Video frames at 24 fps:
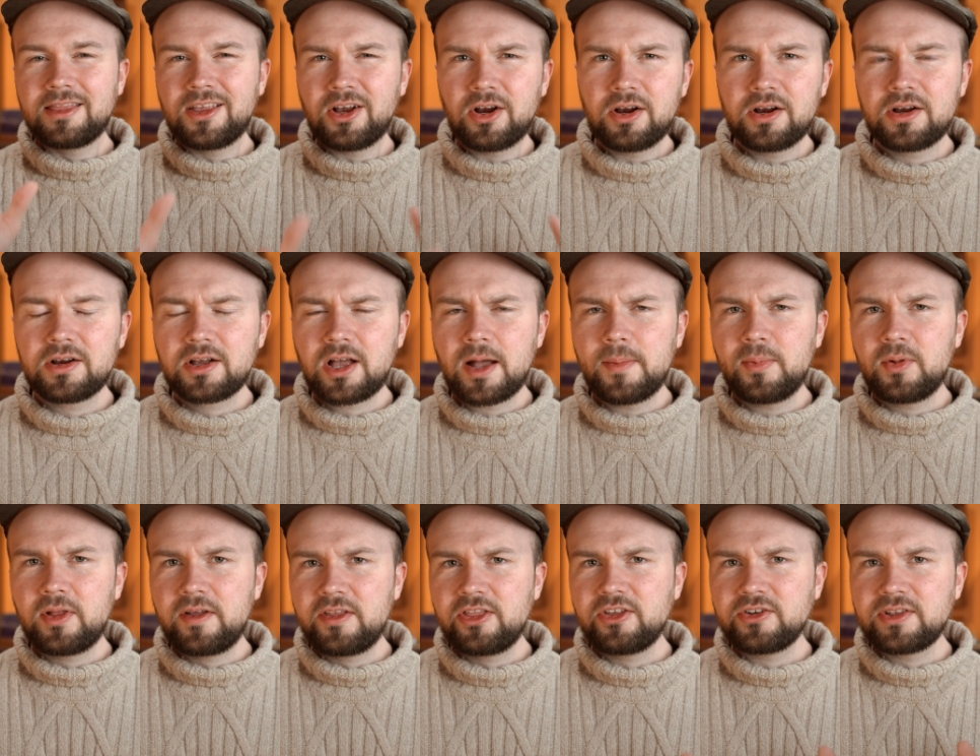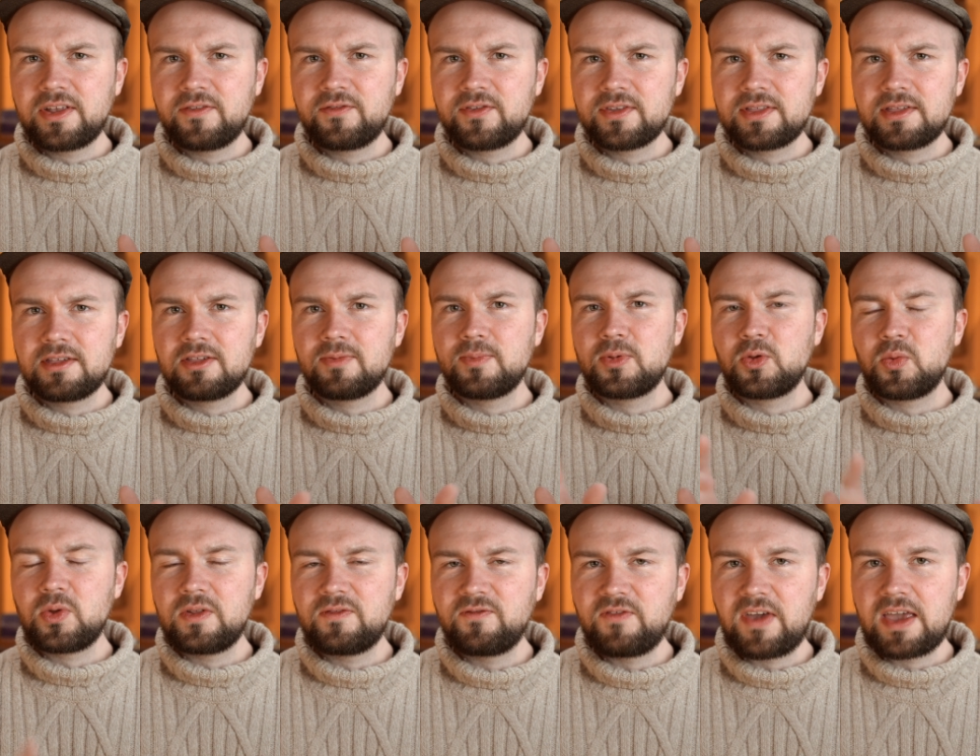There are a couple other differences
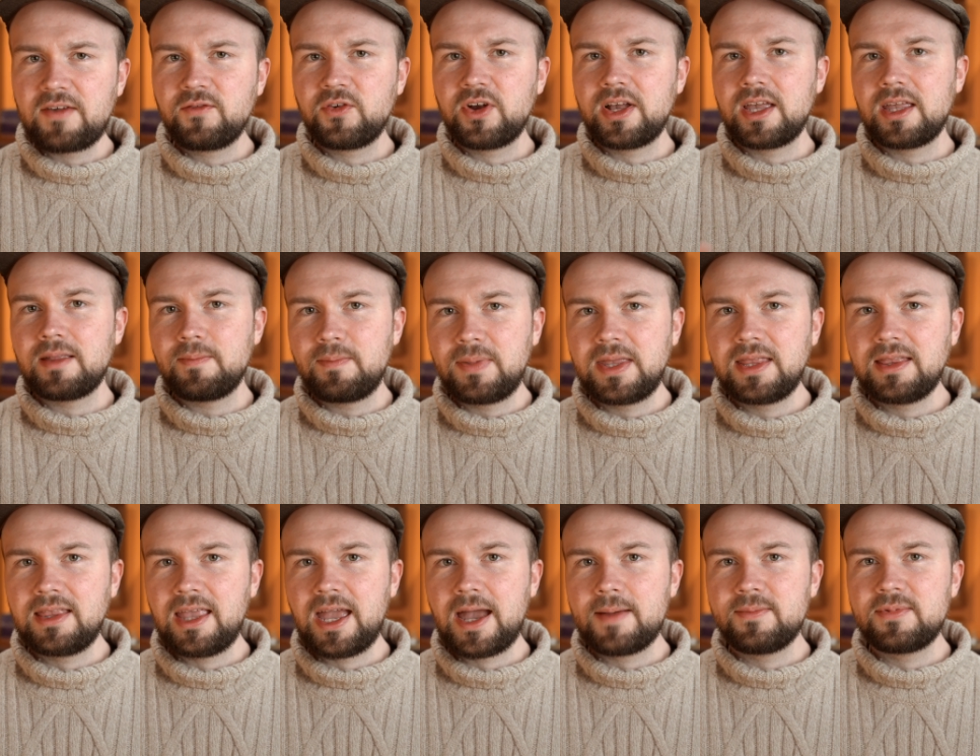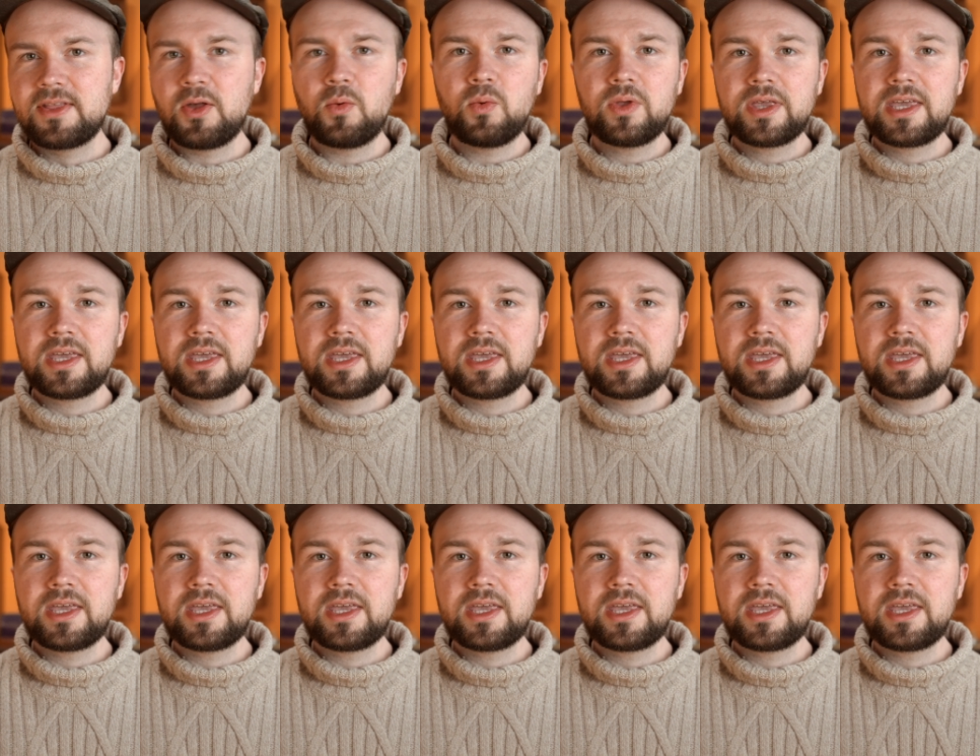between favorite and pin tabs that we'll